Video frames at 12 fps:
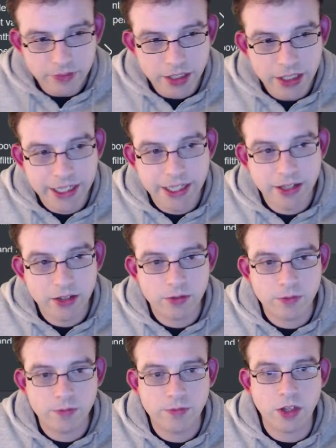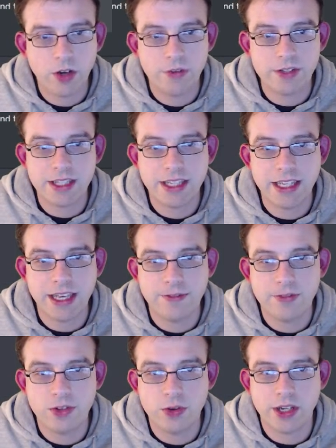Now, obviously, if
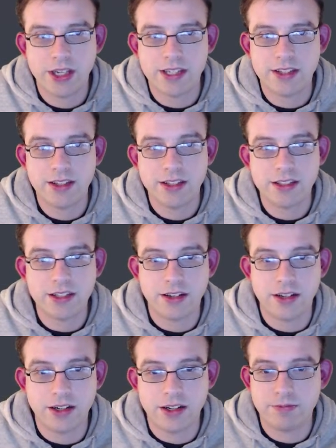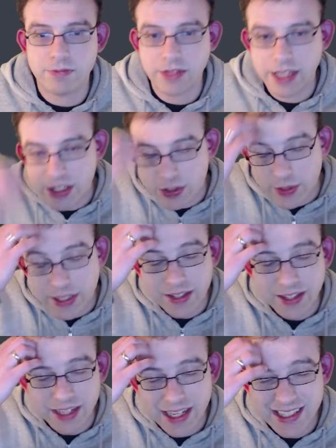you guys are into any of
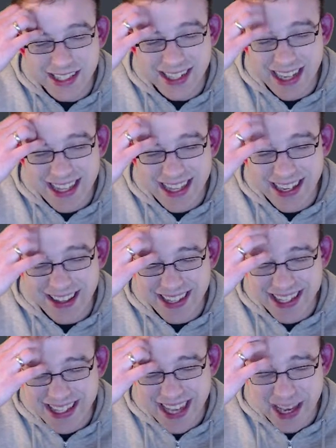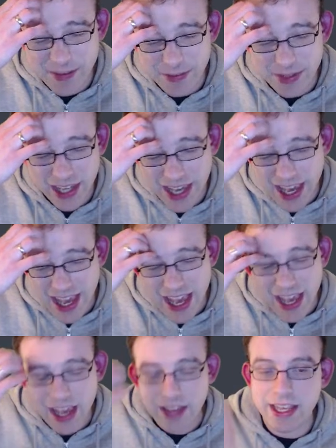these games,
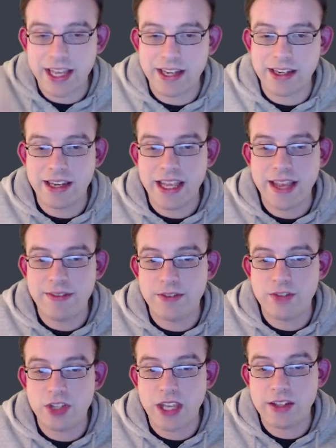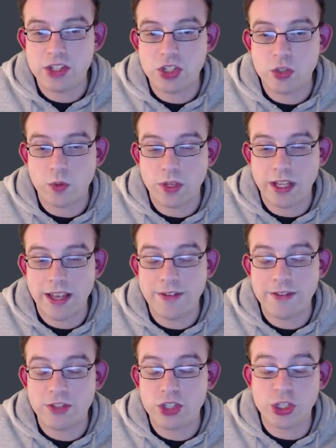then even if it's just
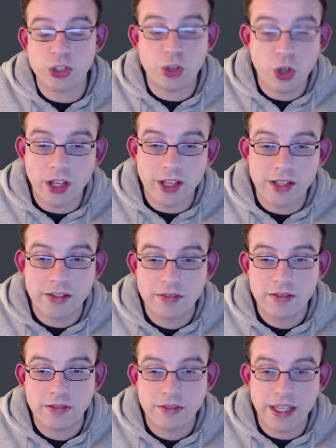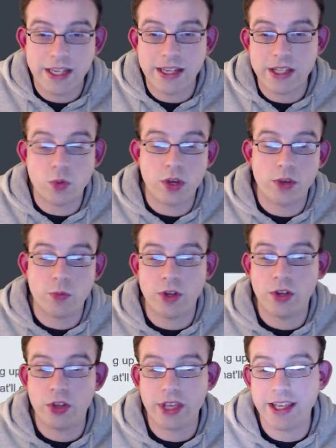$1, then it's worthwhile
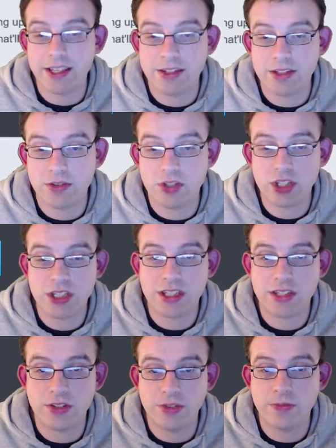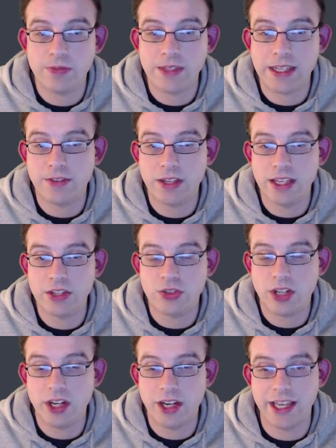looking into, just to sort of give it a
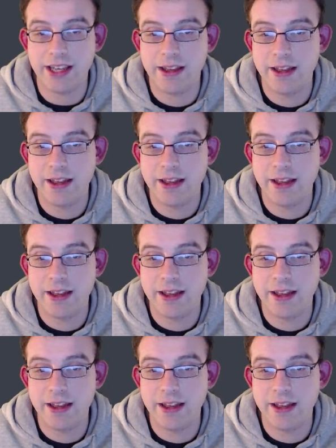try.